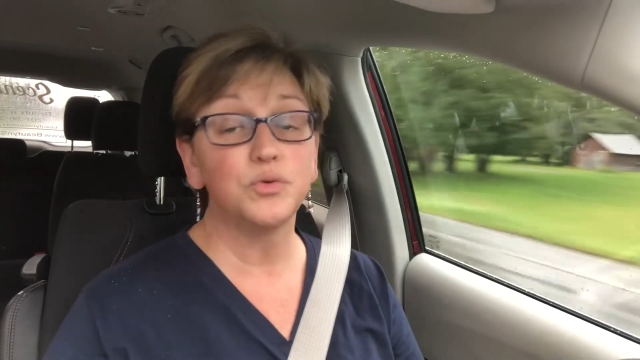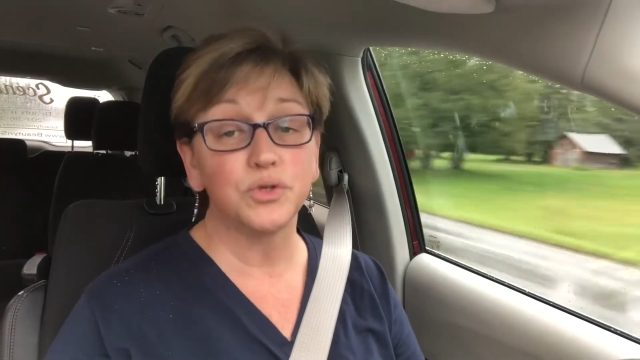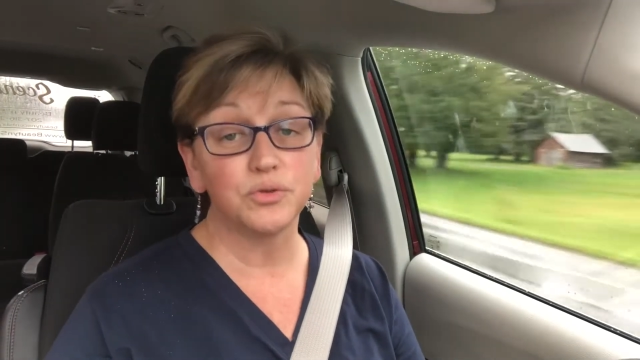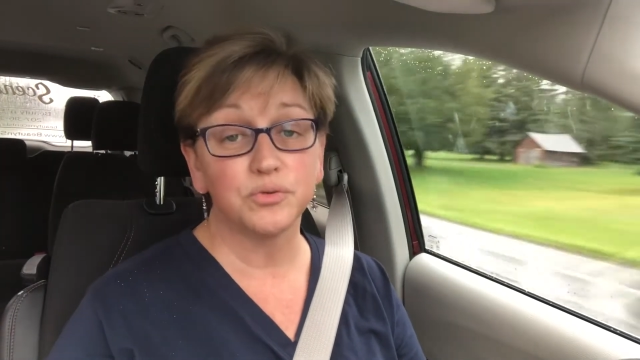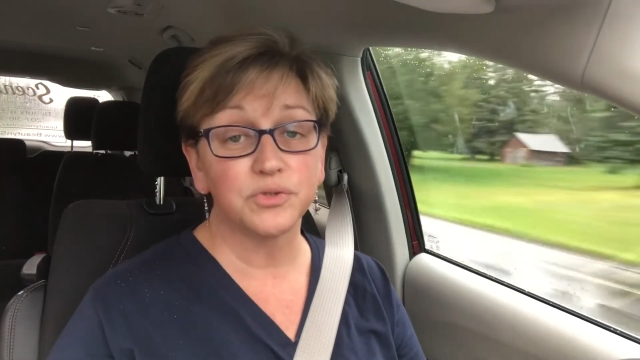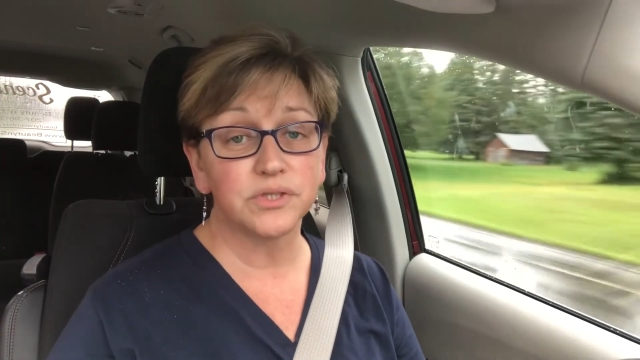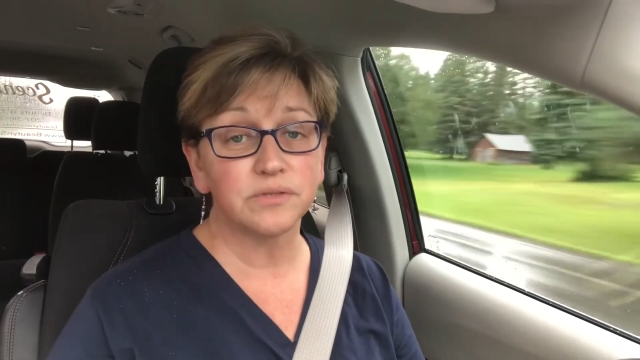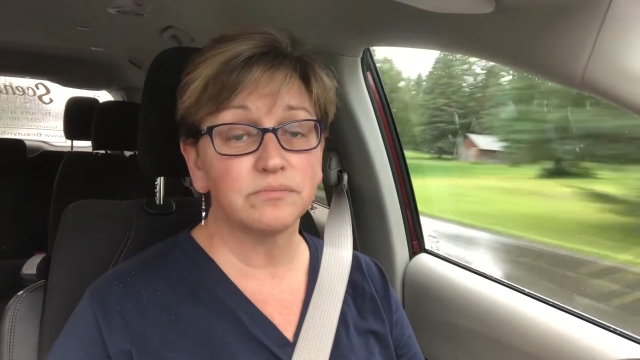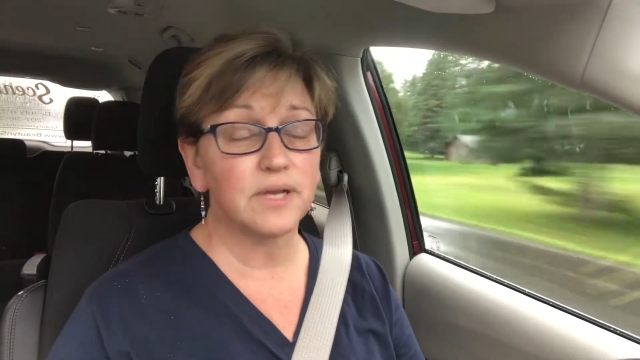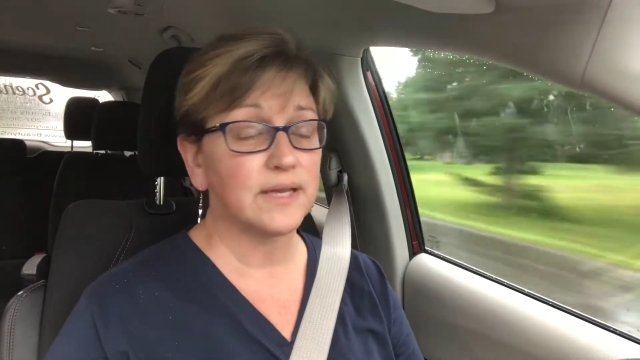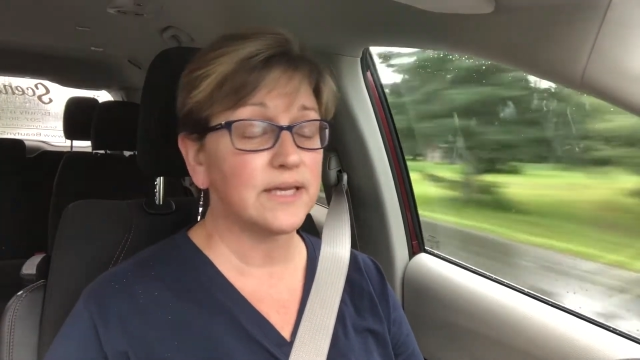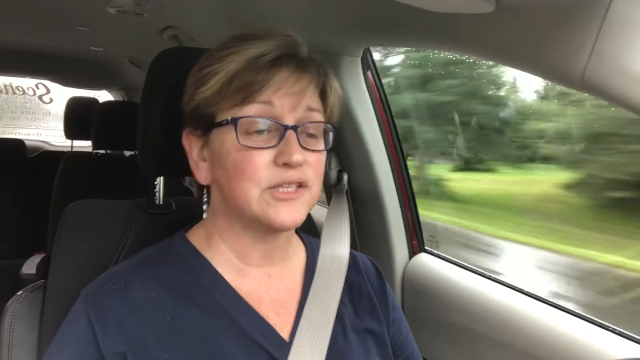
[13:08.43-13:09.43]
news,
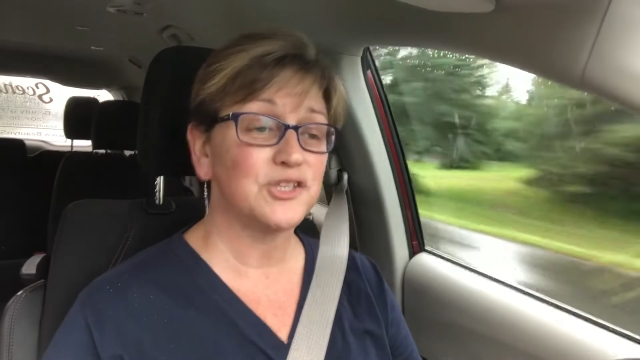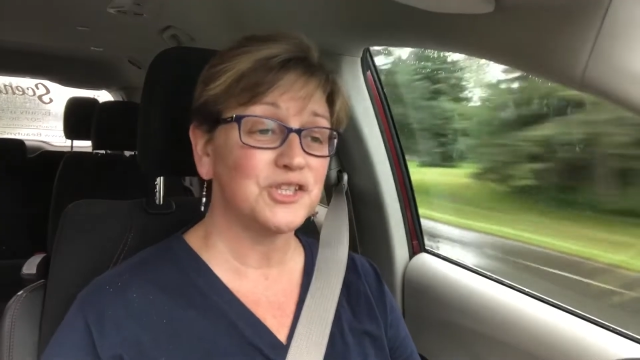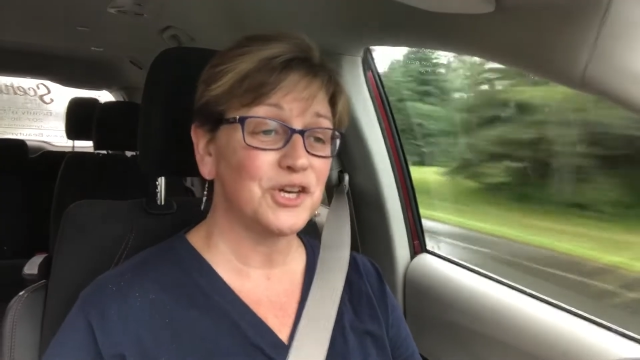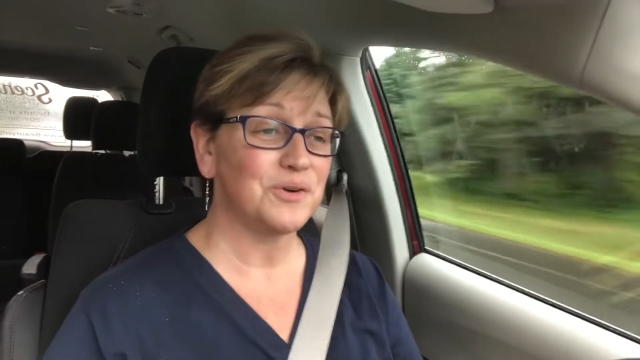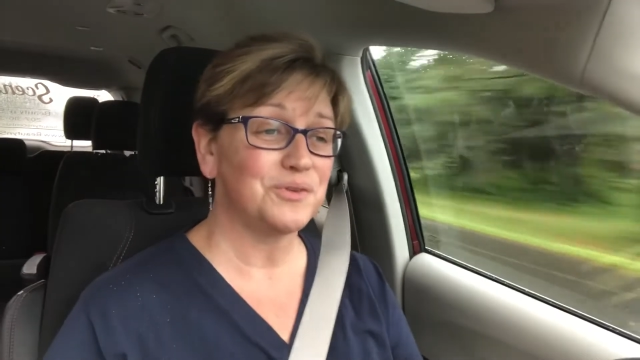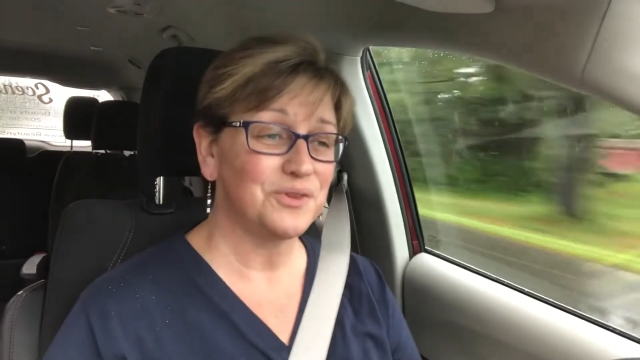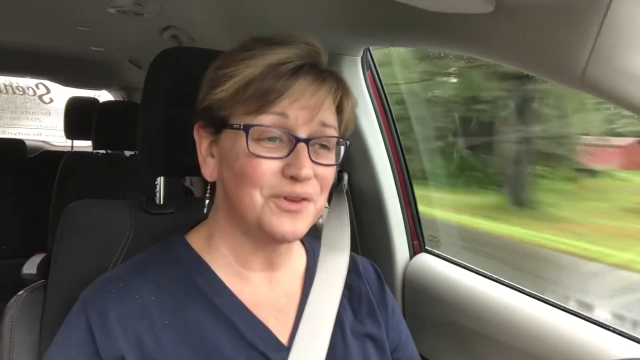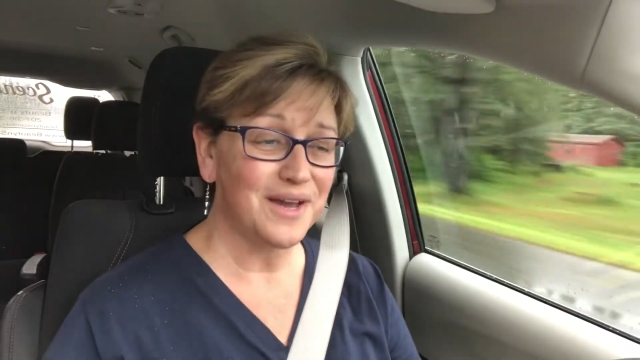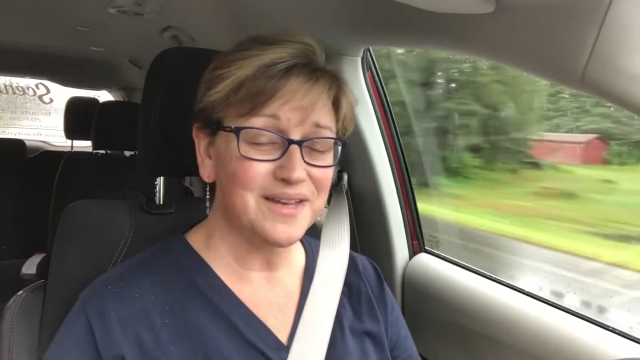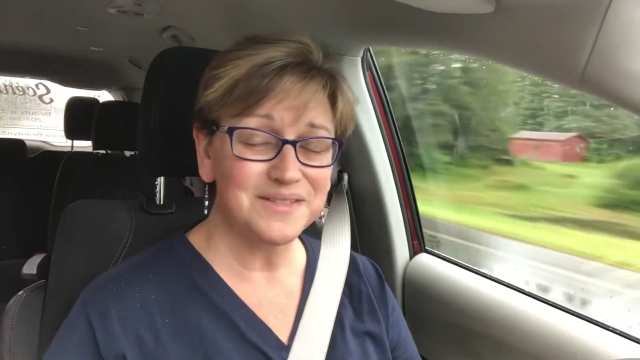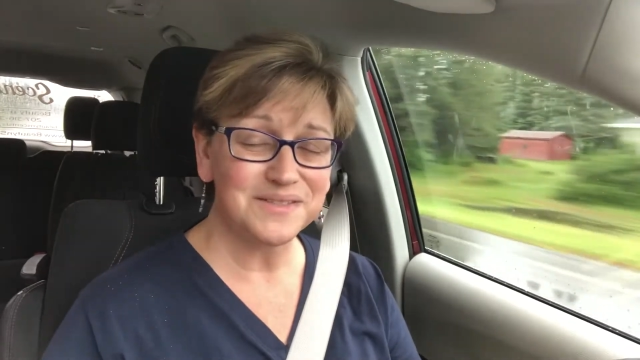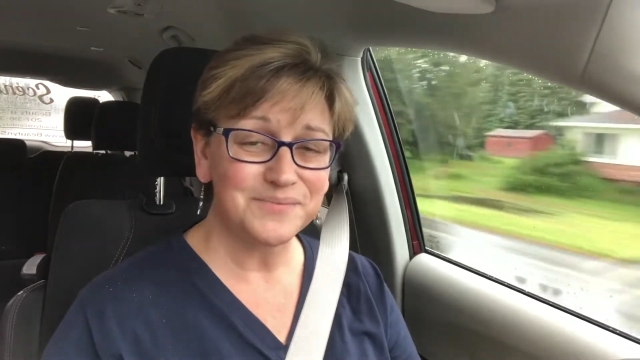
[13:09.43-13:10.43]
I like to share it with you
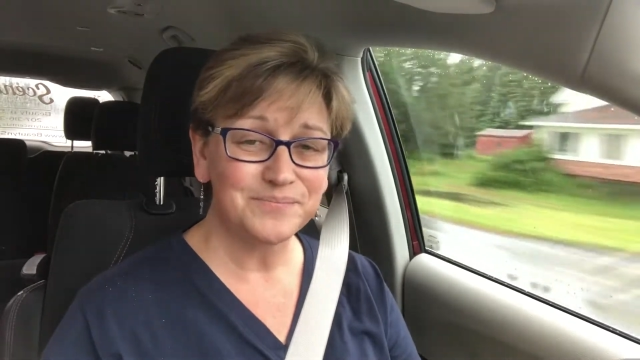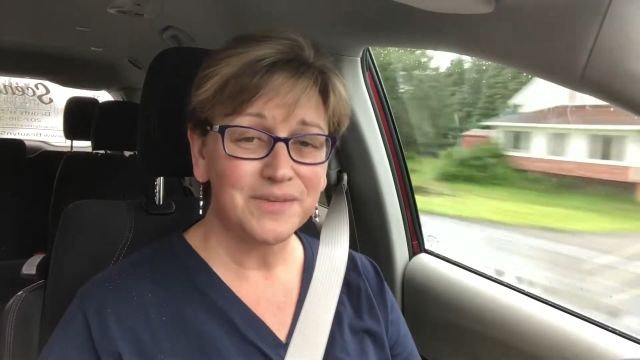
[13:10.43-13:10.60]
guys.